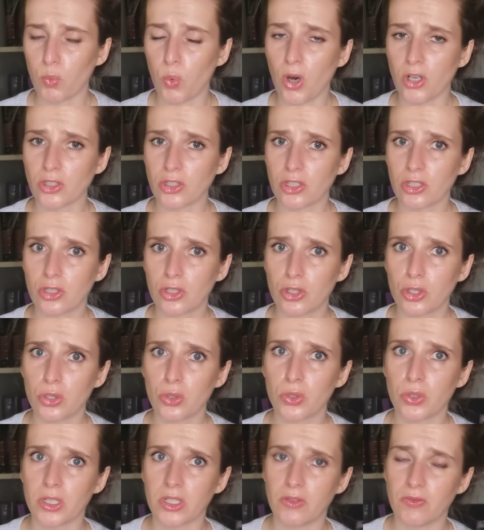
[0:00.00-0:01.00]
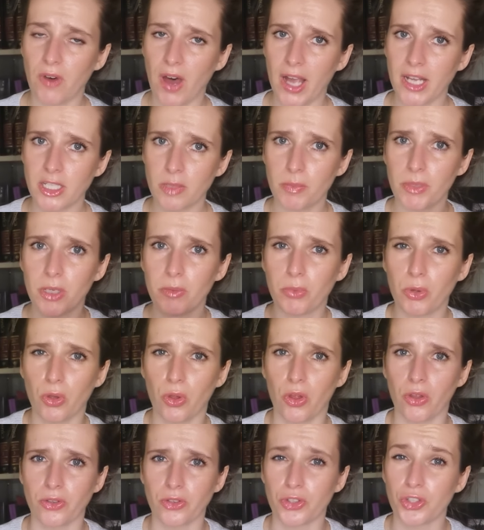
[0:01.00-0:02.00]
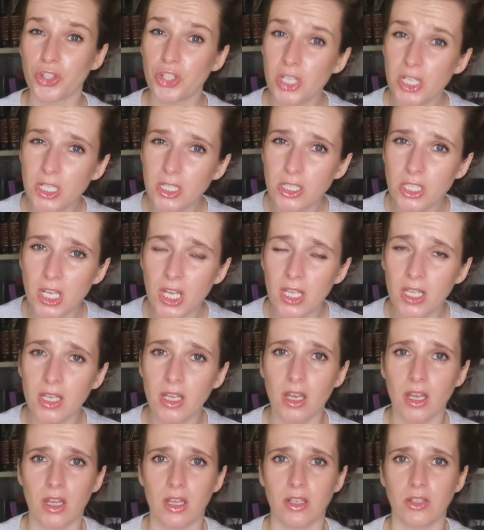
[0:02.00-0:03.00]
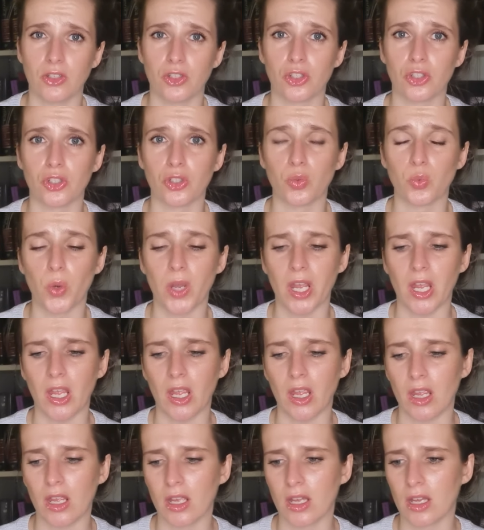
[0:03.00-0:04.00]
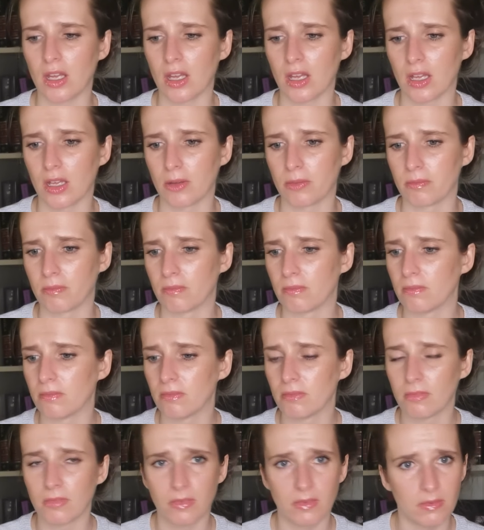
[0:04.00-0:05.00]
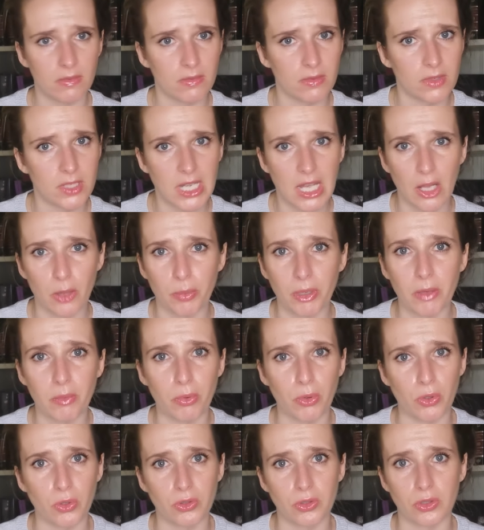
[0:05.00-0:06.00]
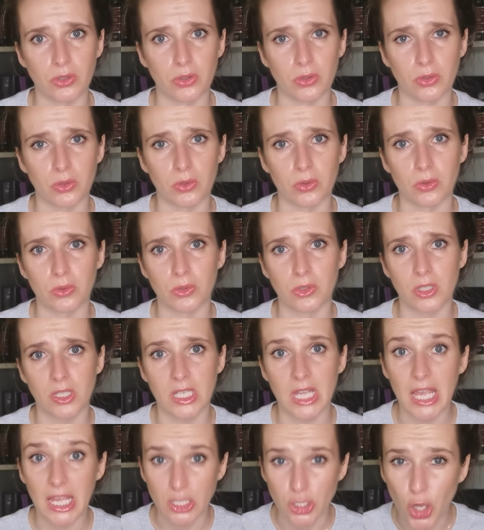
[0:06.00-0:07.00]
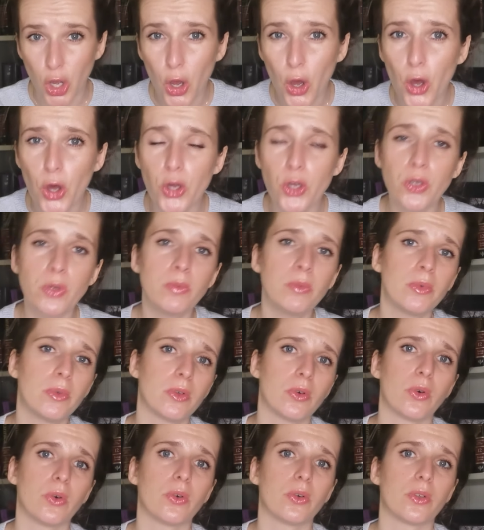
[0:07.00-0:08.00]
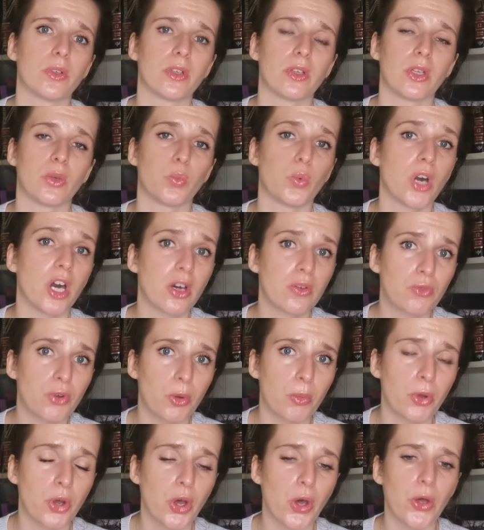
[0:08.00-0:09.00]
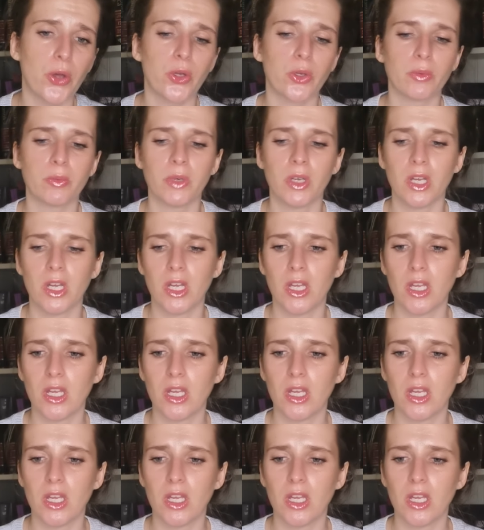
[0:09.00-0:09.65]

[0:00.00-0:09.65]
what to advise people on shielding and should we um, tell people to stay at home or work from home.